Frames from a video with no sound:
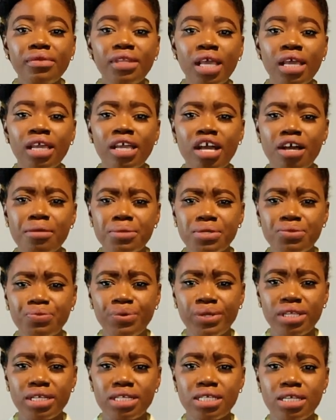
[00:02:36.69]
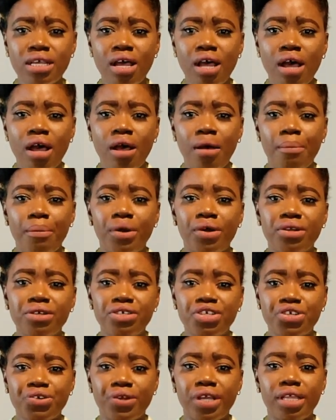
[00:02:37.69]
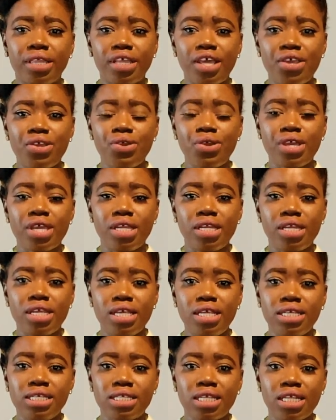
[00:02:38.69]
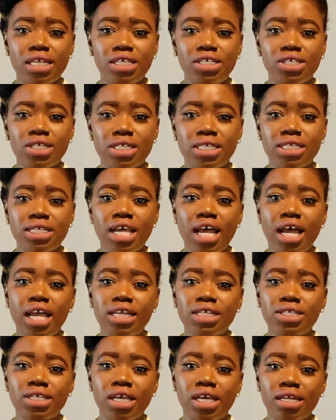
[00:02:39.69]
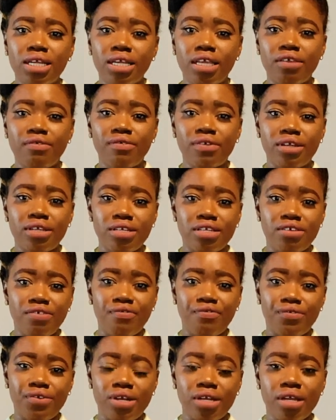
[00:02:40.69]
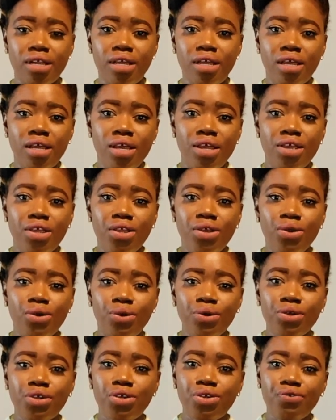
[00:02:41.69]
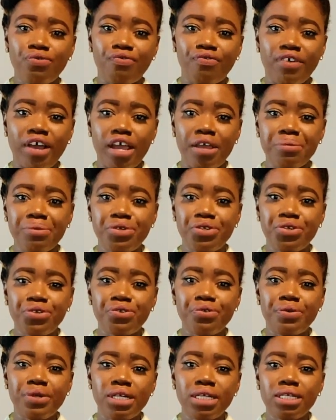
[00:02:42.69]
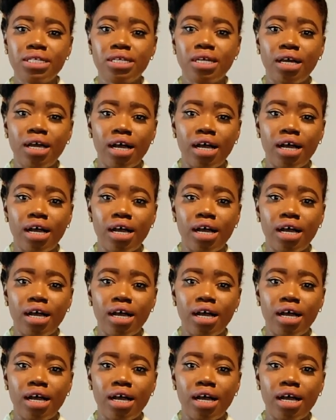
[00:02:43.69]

It comes with this button string that you can easily just tie to kind of give it a different, you know, cute vibe to it.